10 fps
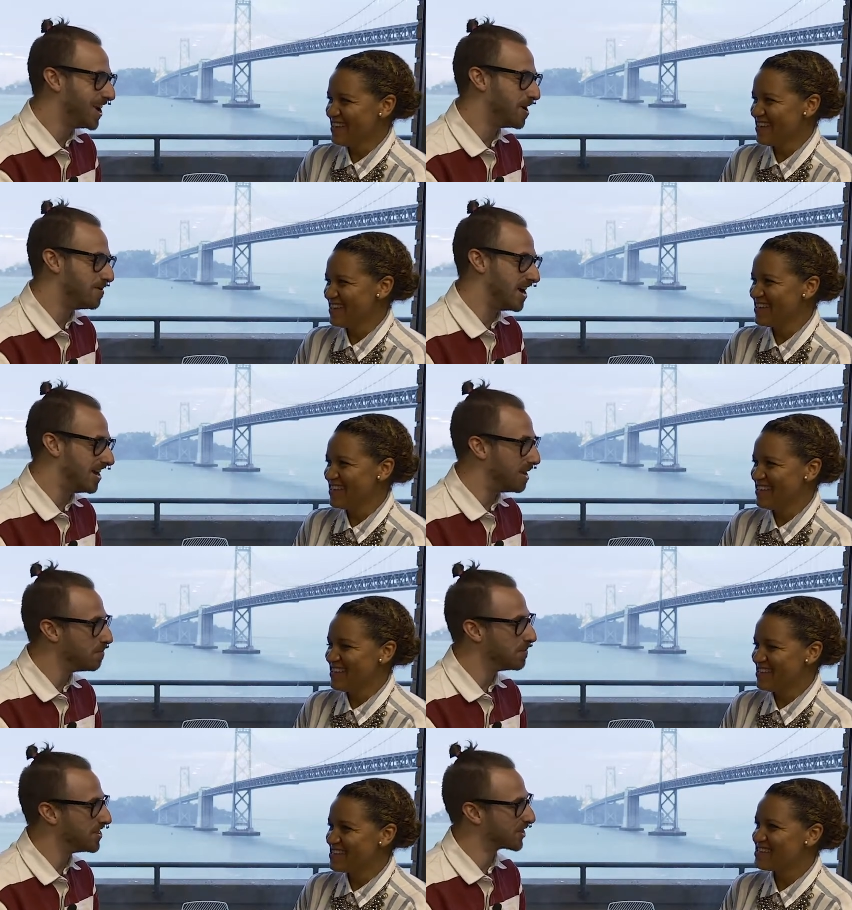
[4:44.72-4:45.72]
Speaker 1: um, and
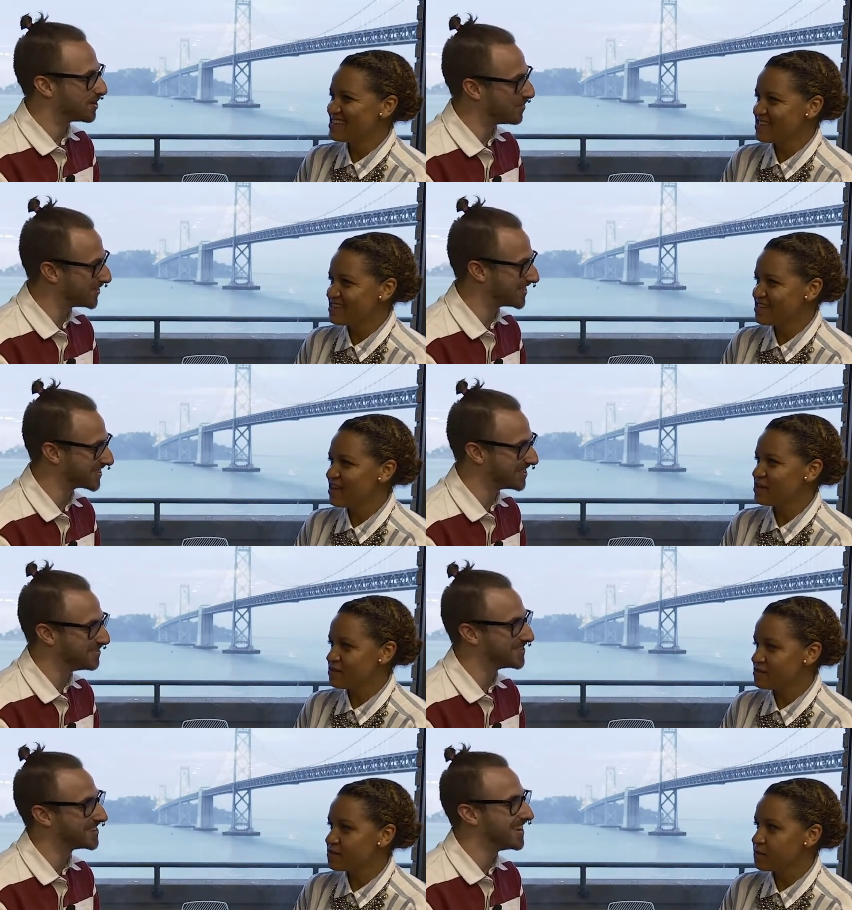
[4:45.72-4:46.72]
implement the crypto
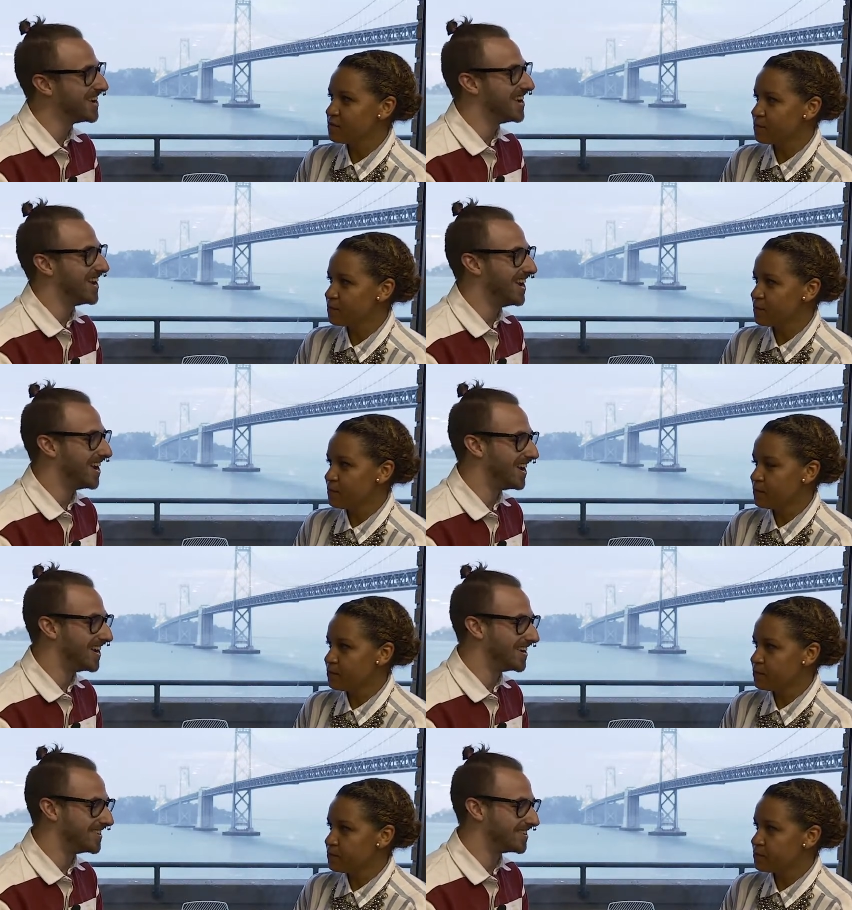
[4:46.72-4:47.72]
systems,
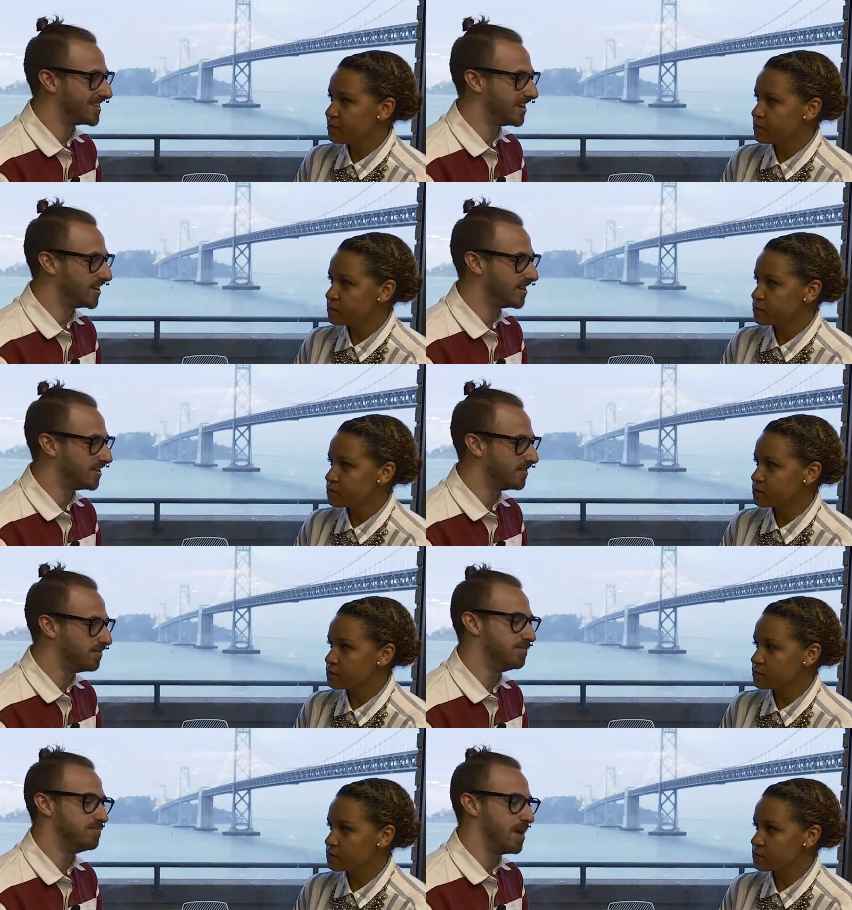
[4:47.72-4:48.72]
yeah. and uh,
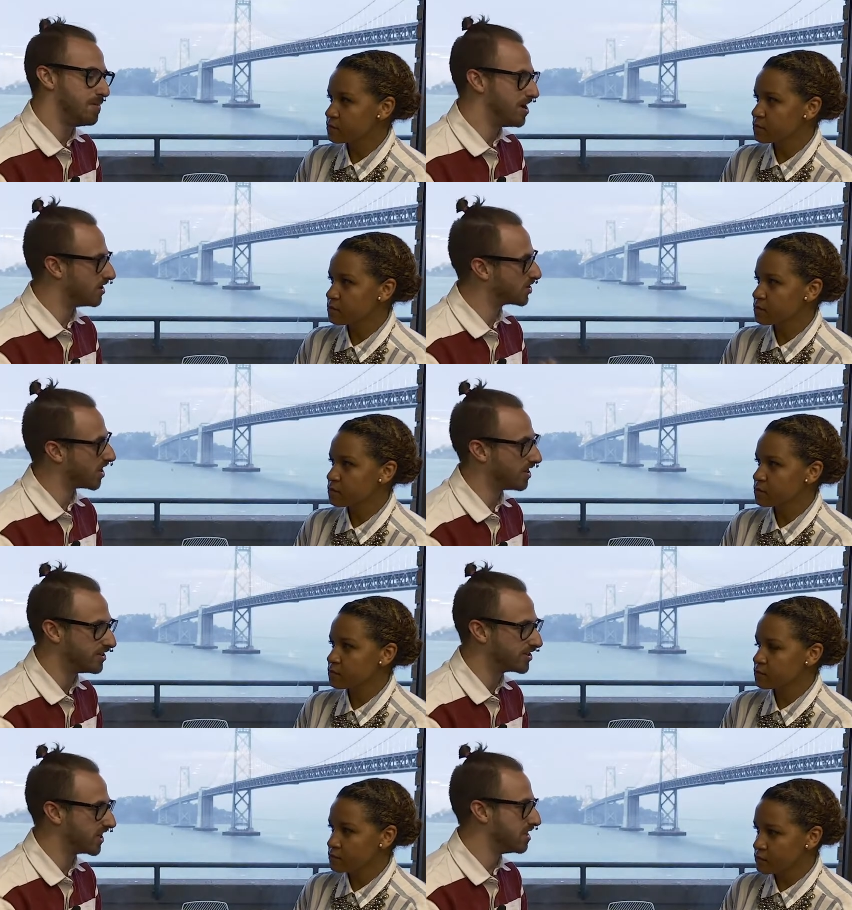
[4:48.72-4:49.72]
maybe un- try to
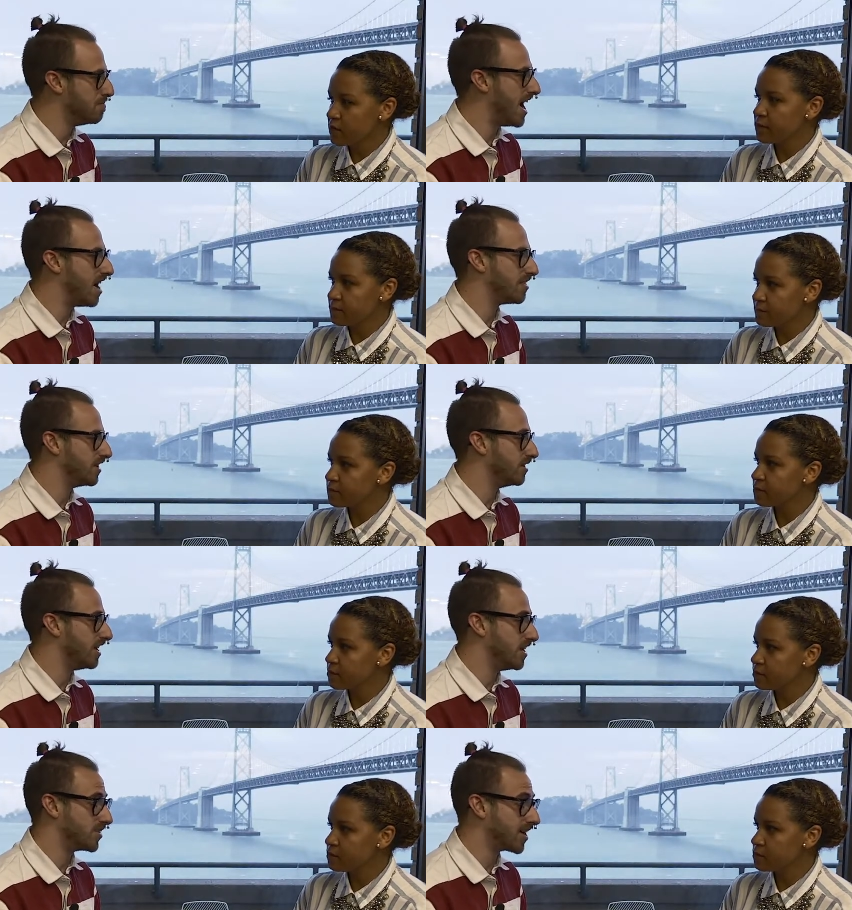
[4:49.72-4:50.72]
understand the yeah. math and,
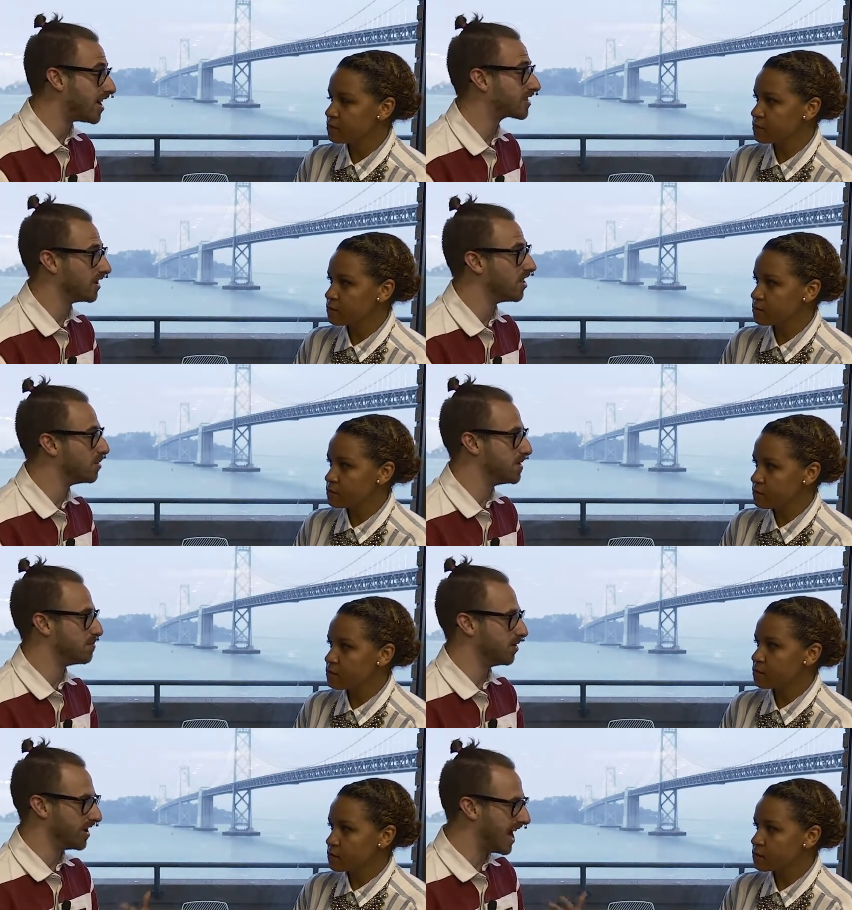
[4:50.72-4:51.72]
and talk to other
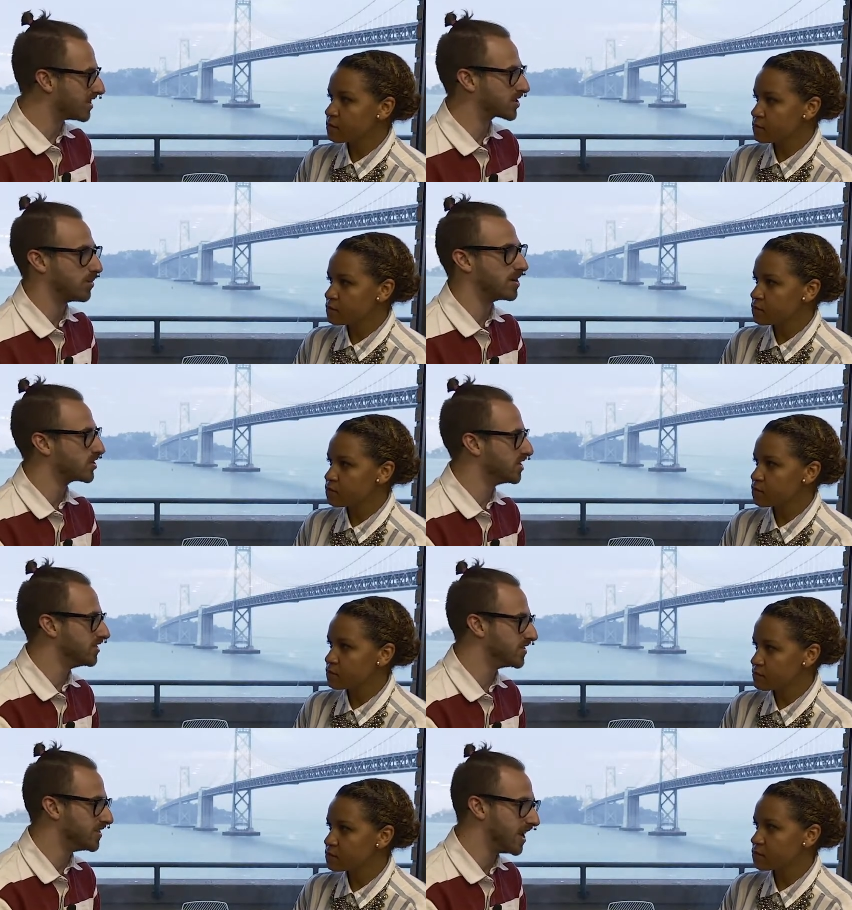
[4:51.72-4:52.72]
people and ask
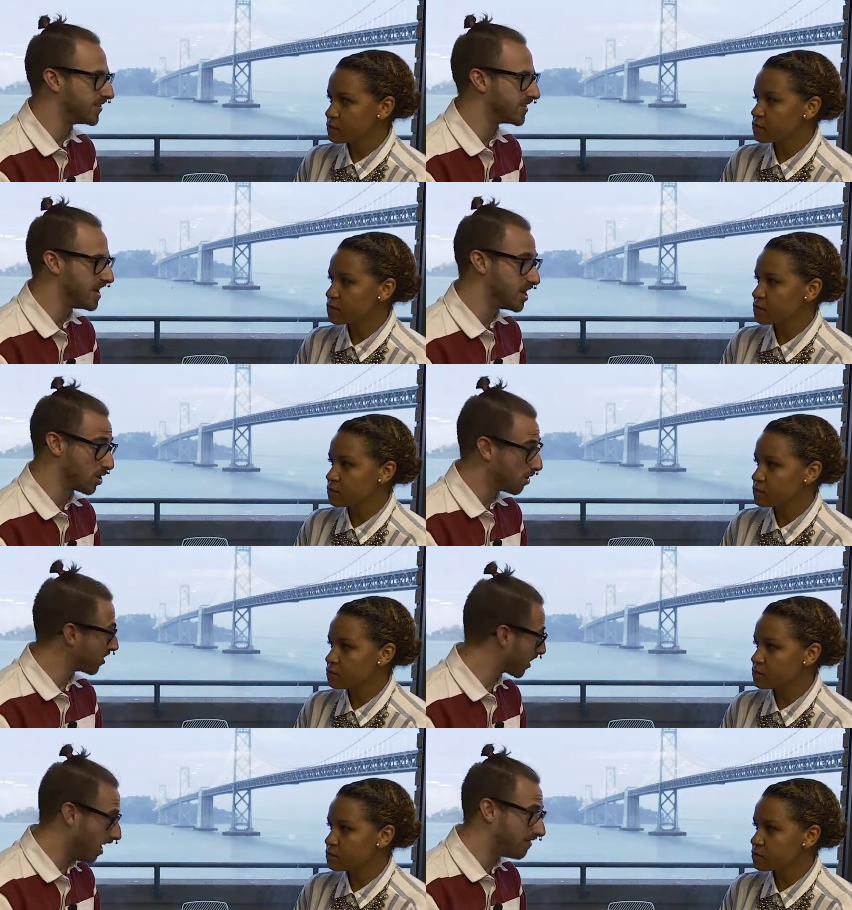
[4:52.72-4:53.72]
questions, and that's go to
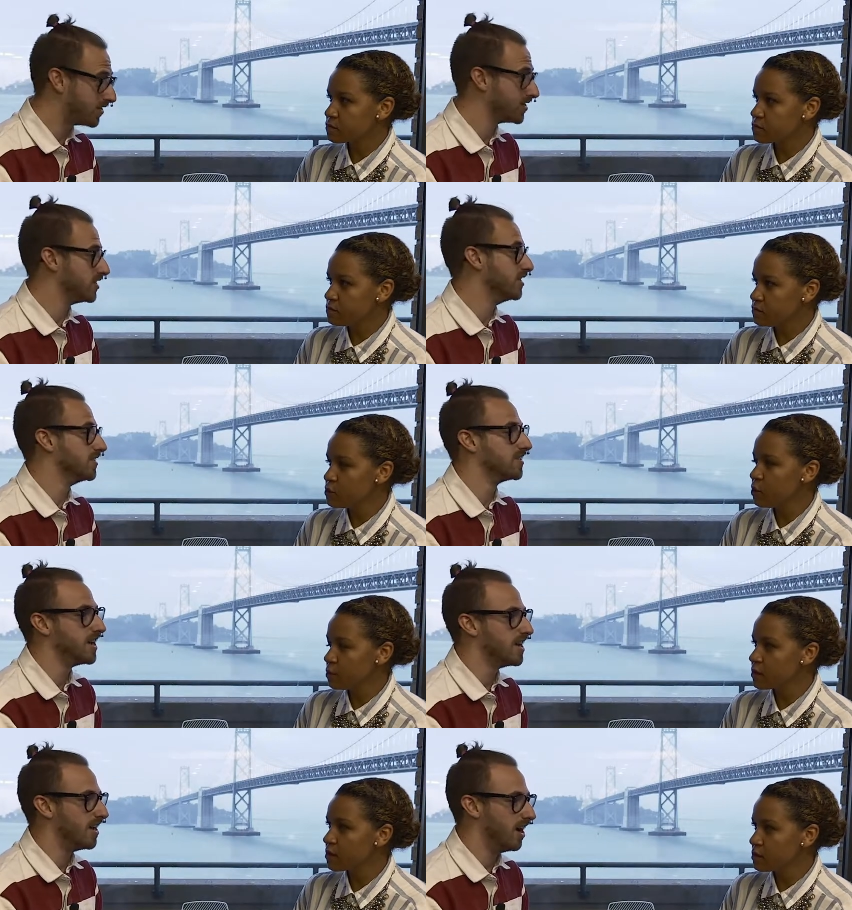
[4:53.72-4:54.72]
the conferences,
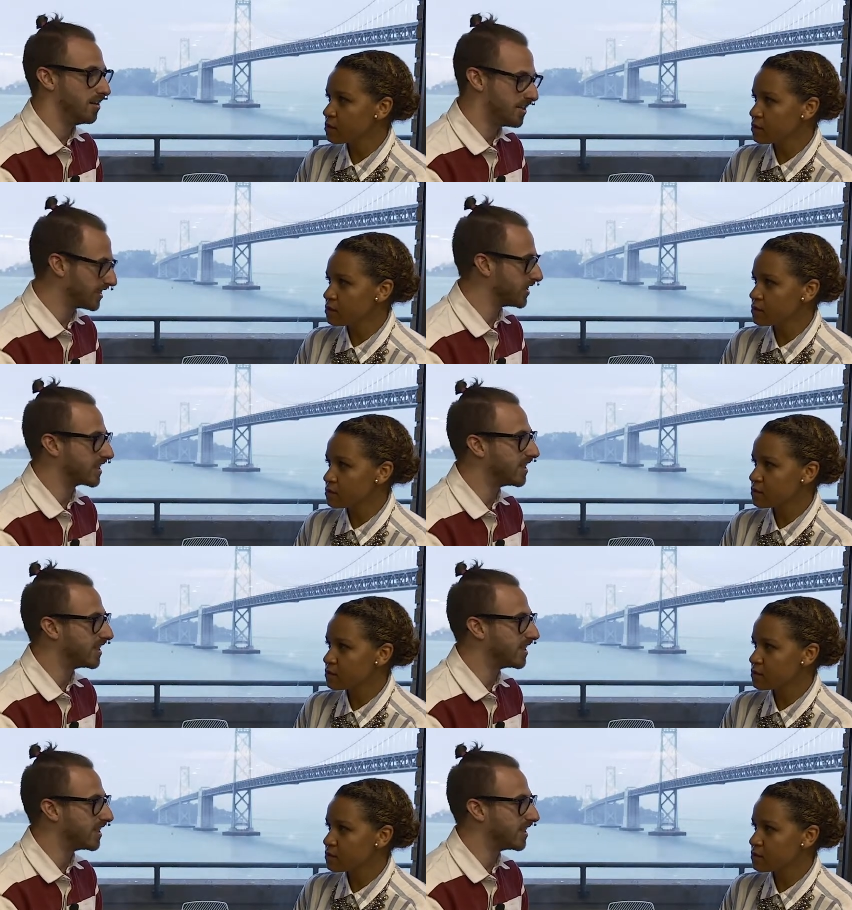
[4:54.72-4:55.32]
totally. uh, things like